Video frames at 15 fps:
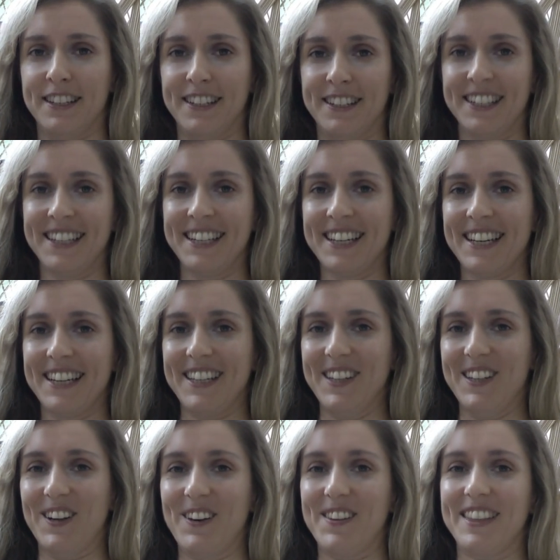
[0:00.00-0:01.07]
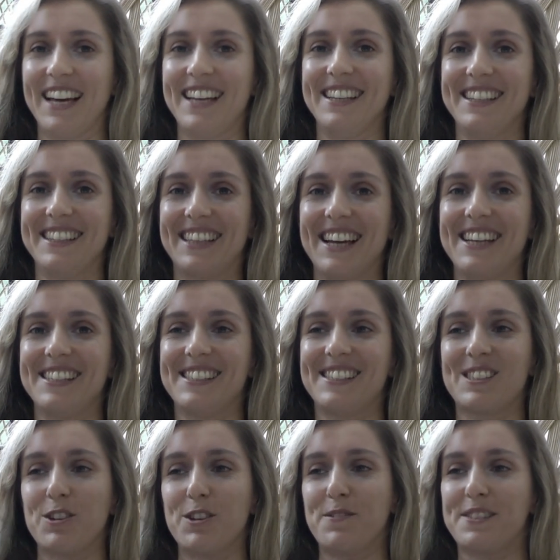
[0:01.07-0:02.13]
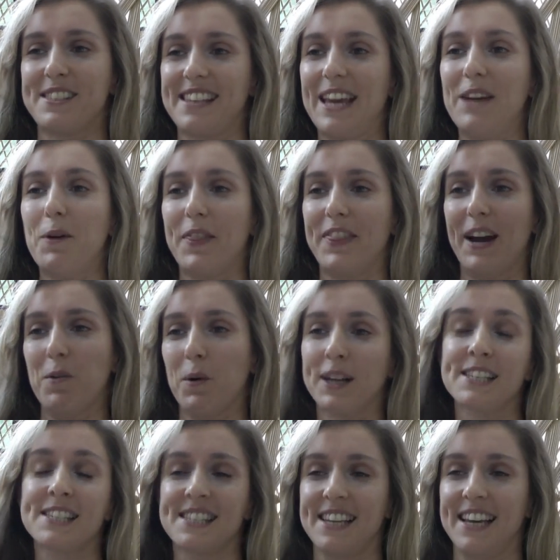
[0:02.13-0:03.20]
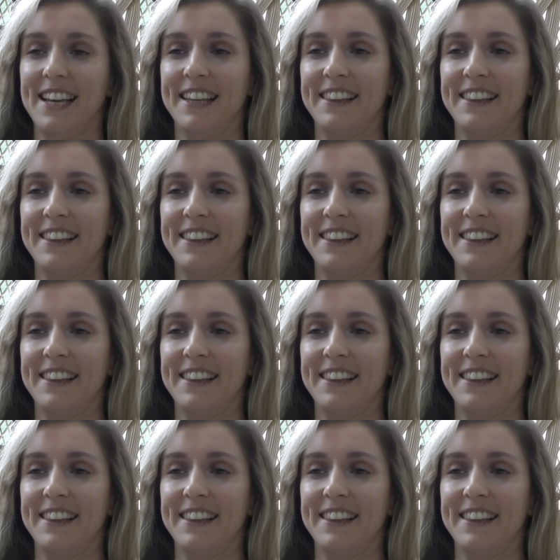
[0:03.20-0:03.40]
And, you know, they sort of see what they want to see.